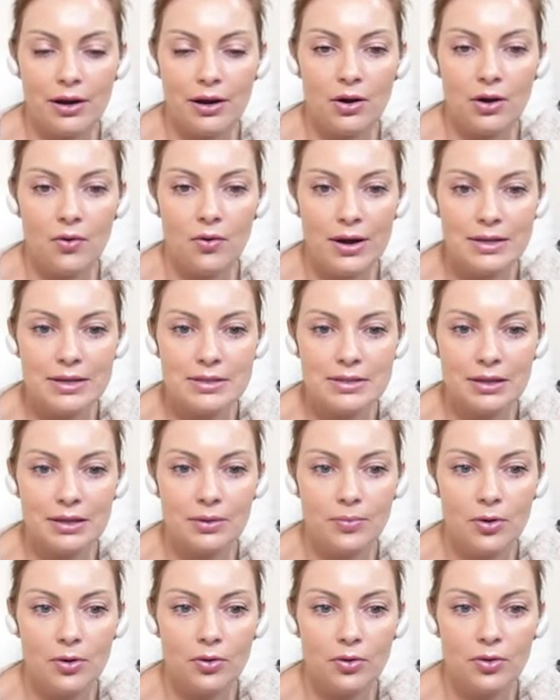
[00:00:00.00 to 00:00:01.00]
have a classic
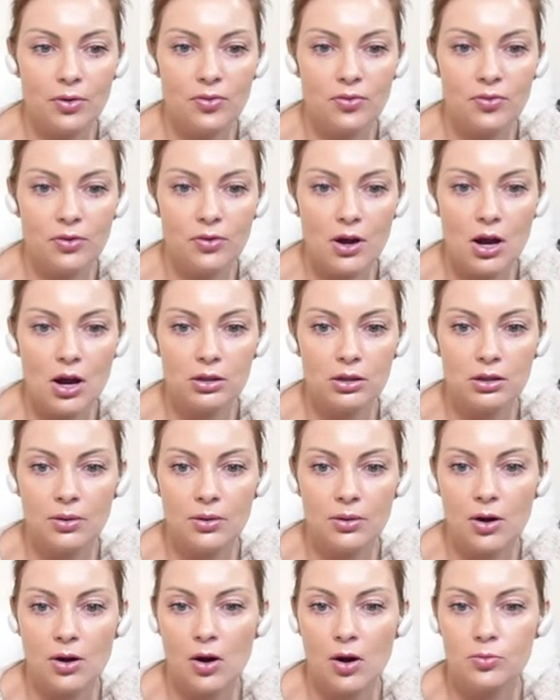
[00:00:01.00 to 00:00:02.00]
milk
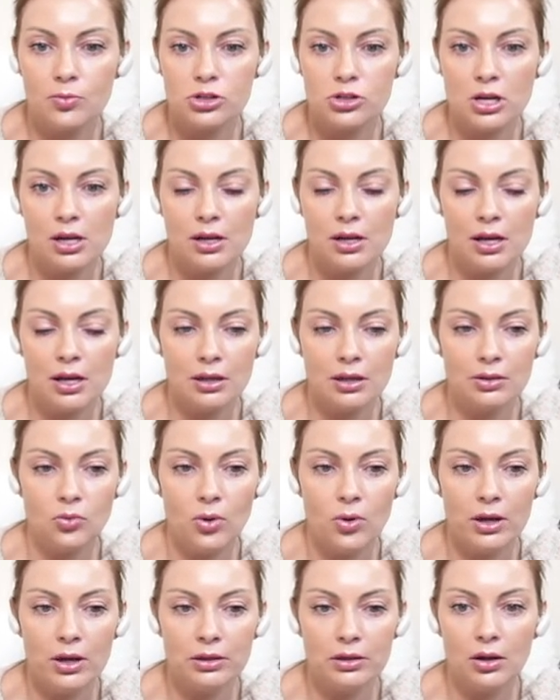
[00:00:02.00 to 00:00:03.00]
frother option and
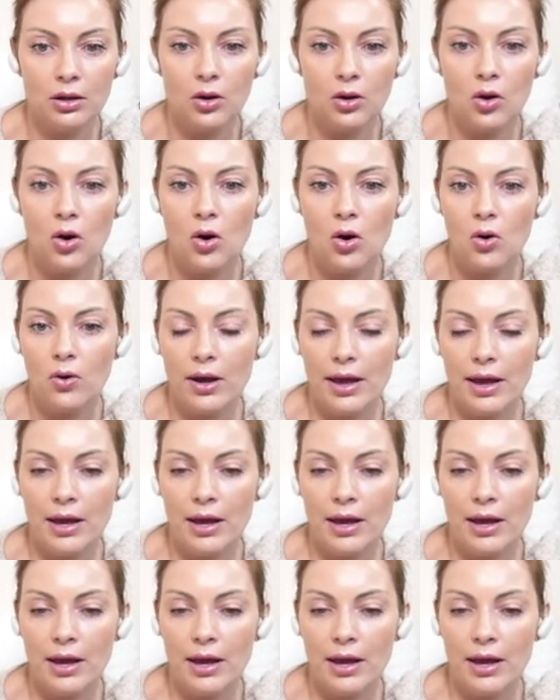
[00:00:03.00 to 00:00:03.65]
LatteGo